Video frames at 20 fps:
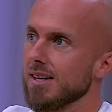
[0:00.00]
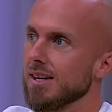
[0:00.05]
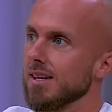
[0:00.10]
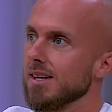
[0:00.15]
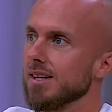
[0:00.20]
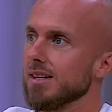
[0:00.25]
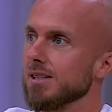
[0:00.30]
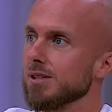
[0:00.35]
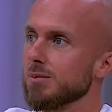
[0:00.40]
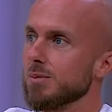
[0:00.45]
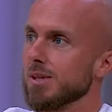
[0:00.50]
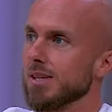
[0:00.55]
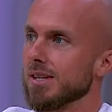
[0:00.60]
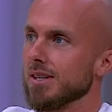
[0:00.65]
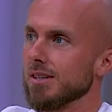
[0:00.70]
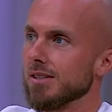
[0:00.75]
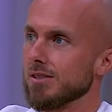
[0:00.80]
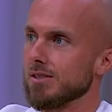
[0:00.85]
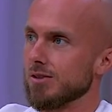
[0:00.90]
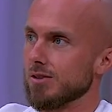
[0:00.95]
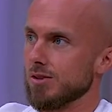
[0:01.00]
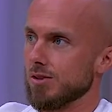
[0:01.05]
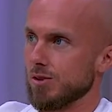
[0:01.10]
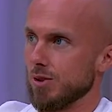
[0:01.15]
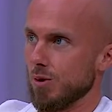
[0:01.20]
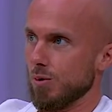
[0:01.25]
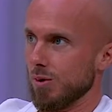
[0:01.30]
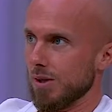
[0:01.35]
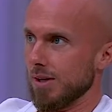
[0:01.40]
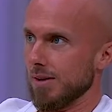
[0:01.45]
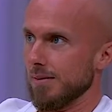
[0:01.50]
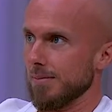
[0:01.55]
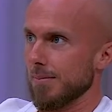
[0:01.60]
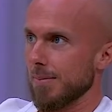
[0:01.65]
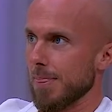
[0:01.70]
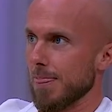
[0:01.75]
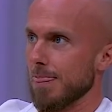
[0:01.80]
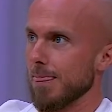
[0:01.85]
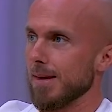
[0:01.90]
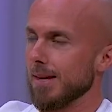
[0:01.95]
Is because Jonah
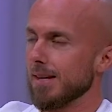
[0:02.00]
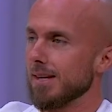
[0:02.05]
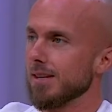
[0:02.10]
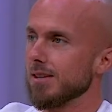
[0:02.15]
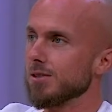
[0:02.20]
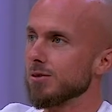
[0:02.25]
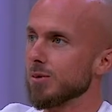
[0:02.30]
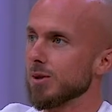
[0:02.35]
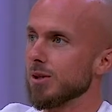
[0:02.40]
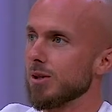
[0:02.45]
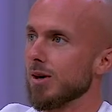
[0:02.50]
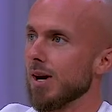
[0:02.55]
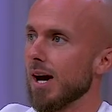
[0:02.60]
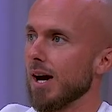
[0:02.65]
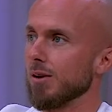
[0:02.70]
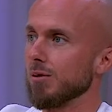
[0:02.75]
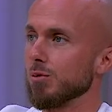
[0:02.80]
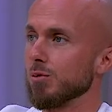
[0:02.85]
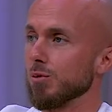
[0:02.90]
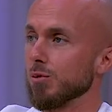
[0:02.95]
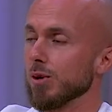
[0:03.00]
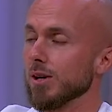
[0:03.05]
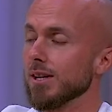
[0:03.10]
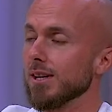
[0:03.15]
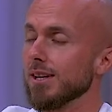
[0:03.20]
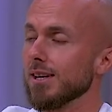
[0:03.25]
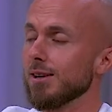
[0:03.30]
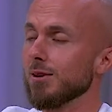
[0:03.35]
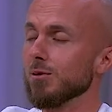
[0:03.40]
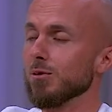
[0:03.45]
and Israel had really,